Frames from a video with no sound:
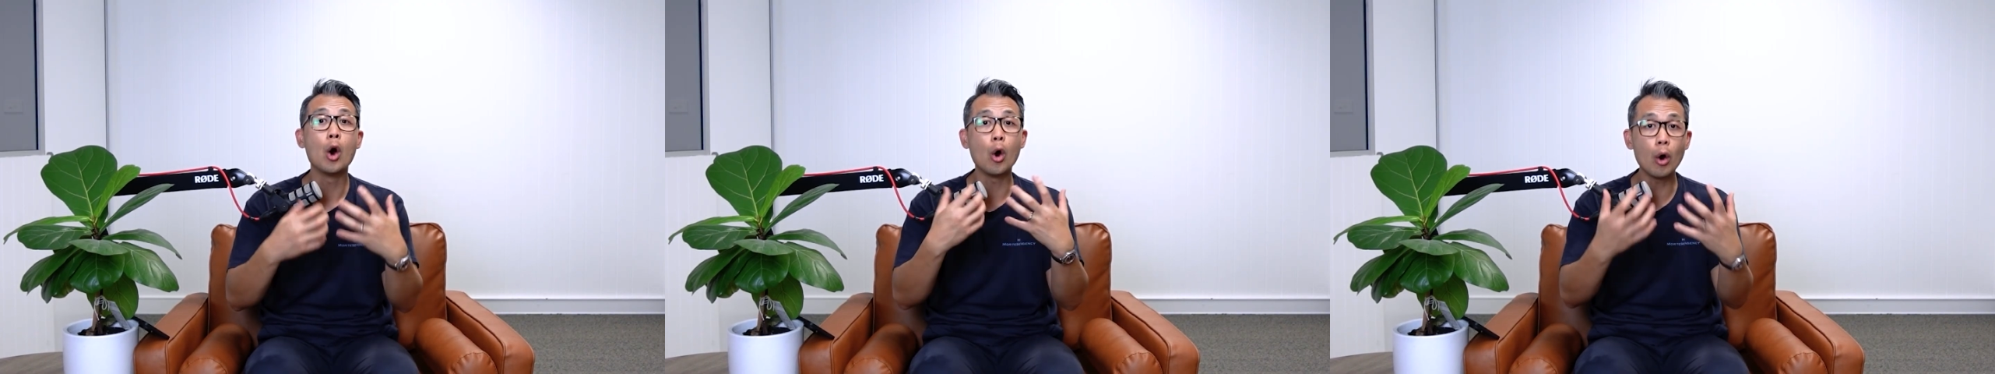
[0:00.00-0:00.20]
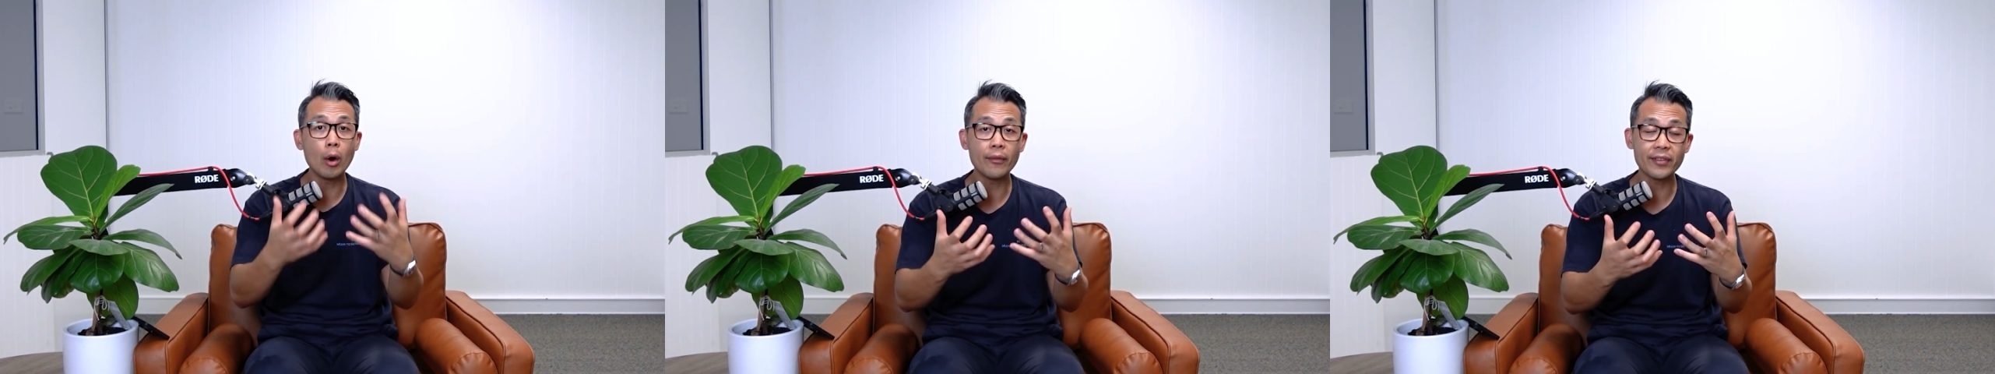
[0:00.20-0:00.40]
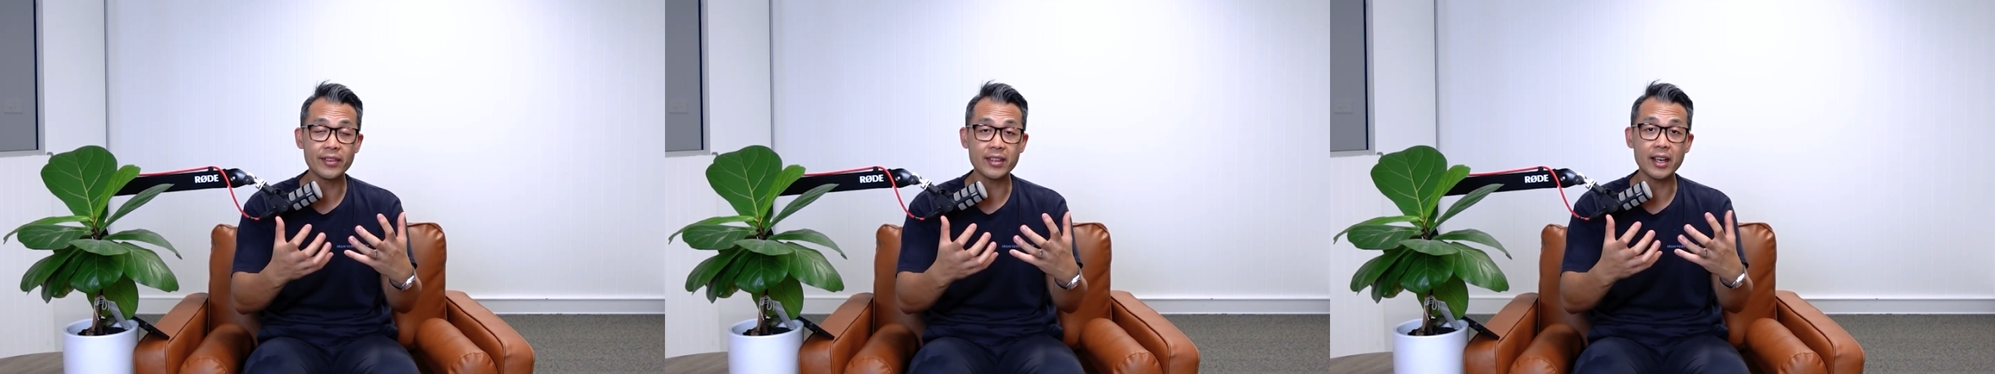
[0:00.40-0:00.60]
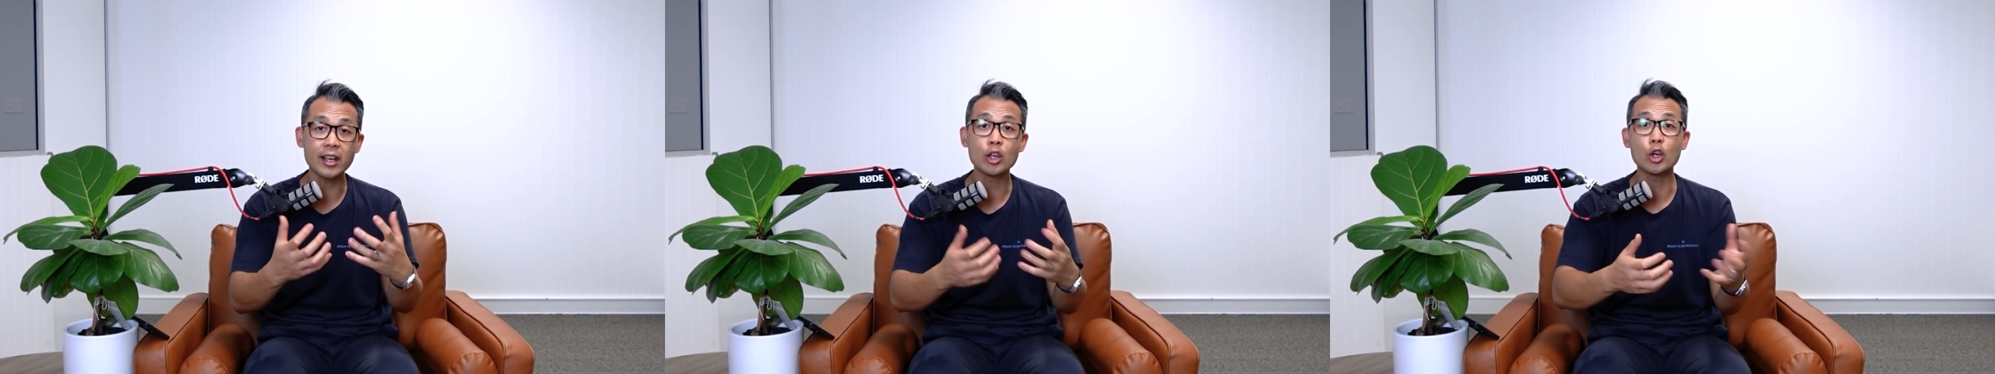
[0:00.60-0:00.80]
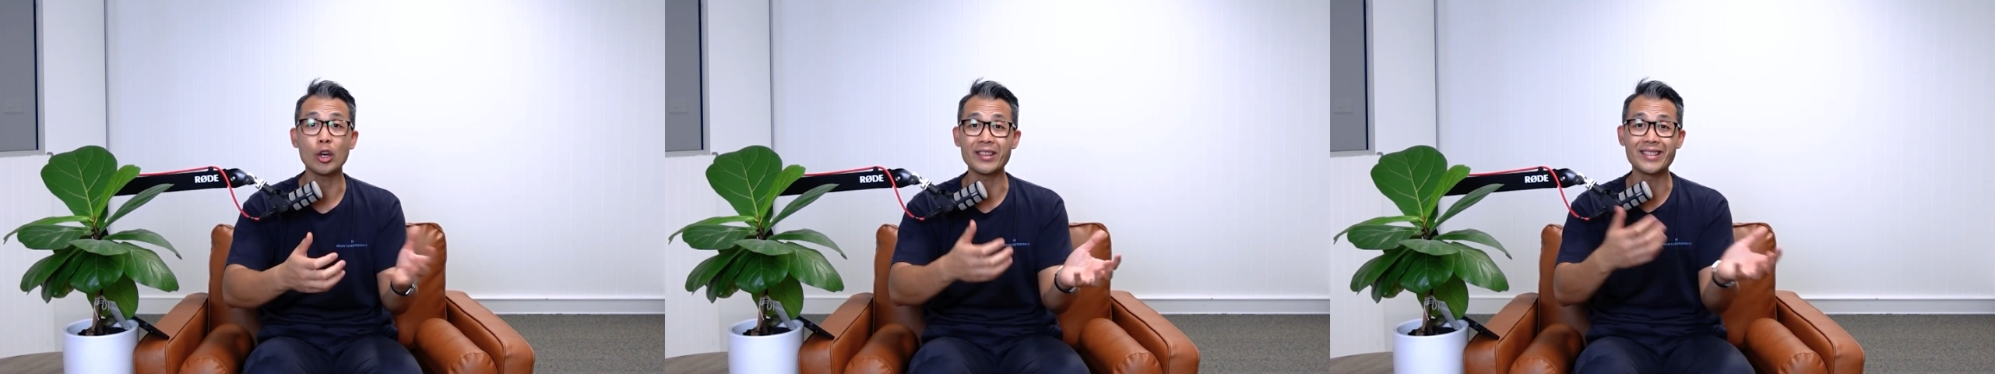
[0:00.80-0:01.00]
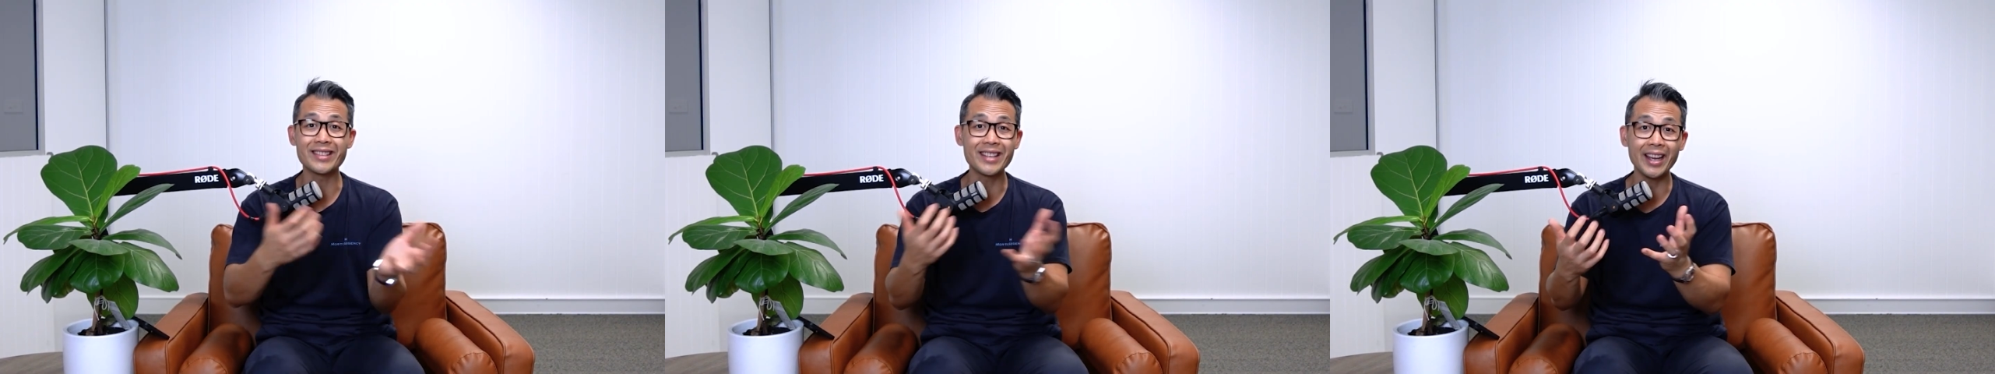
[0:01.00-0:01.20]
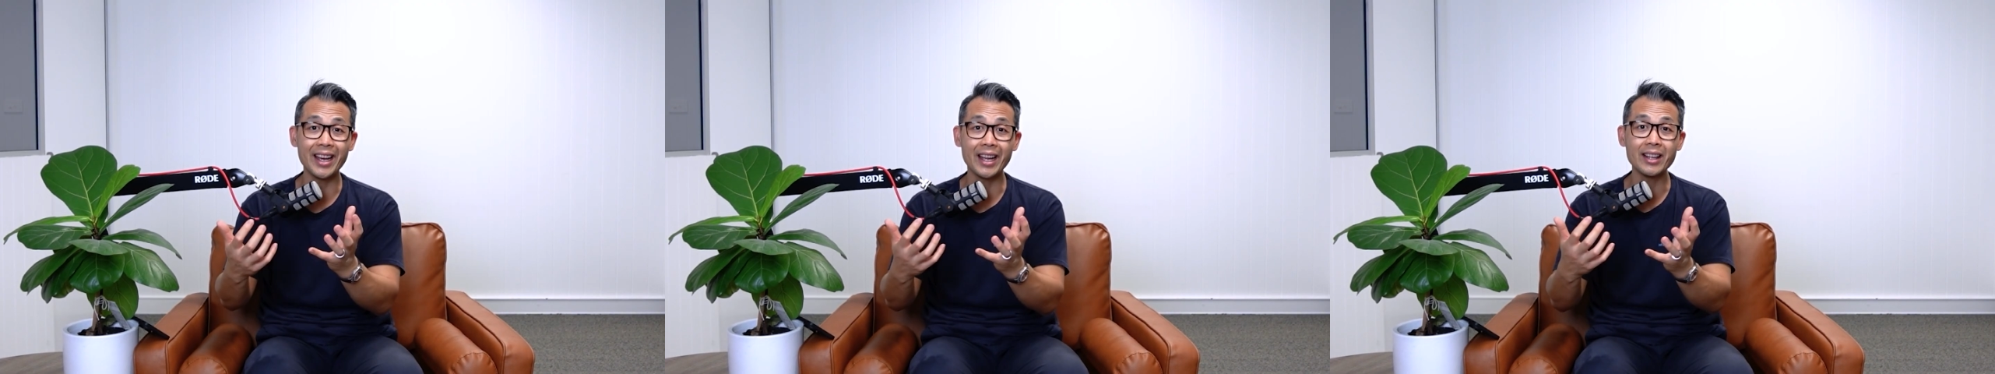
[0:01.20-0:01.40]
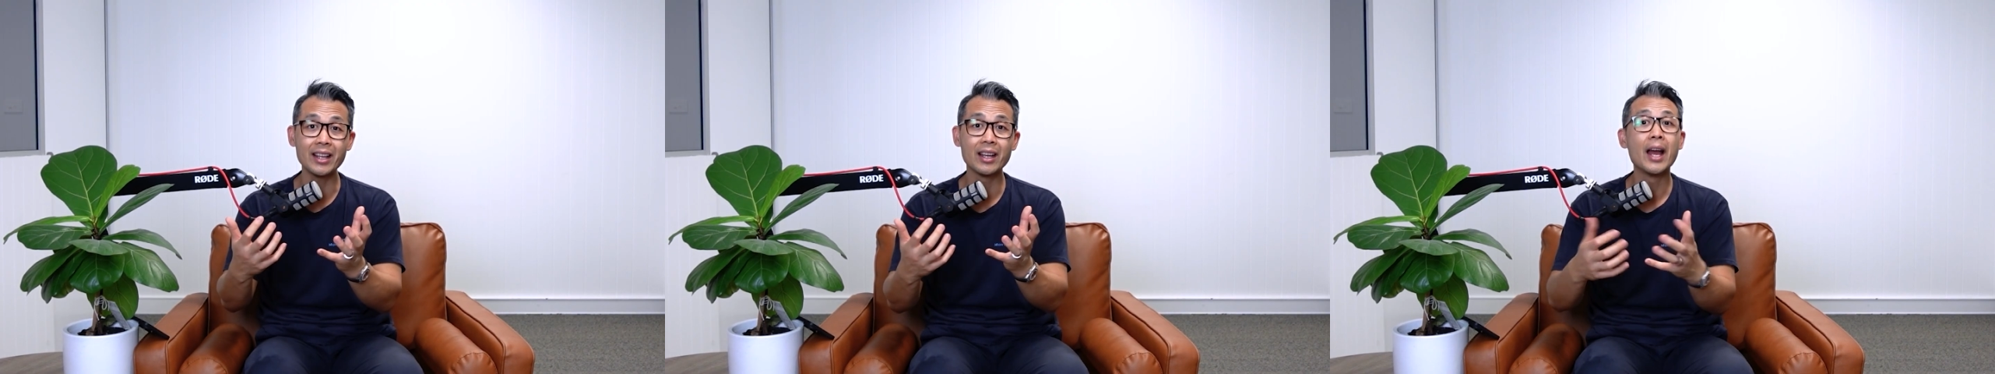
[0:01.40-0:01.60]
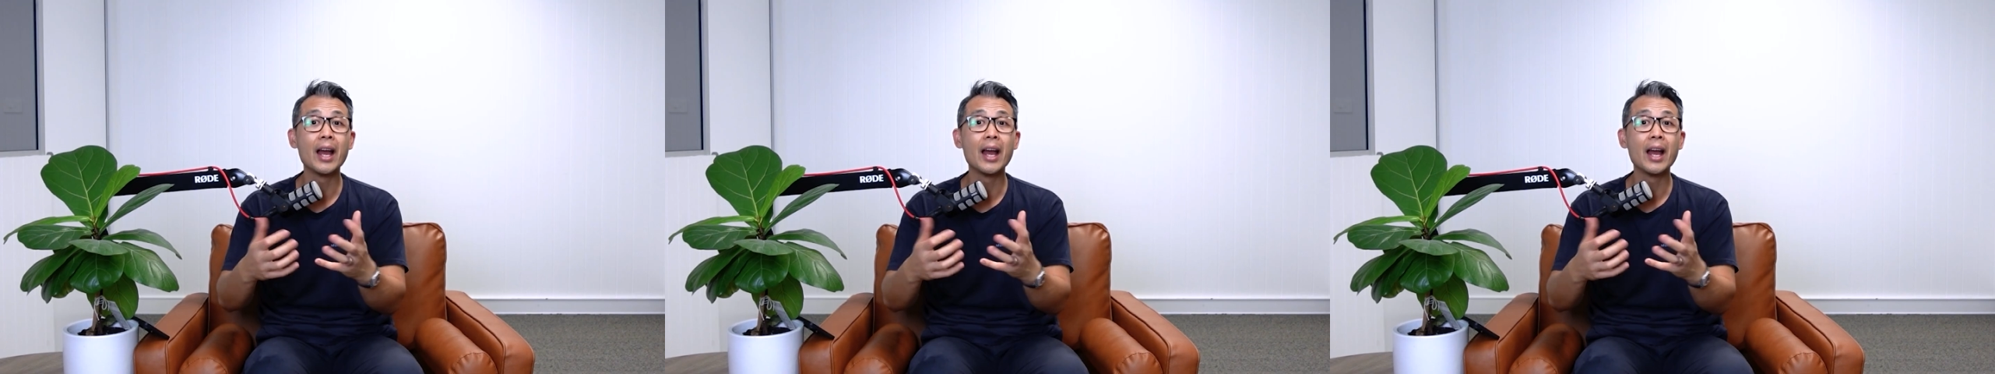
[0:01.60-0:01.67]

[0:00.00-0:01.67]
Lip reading: all of a sudden got scared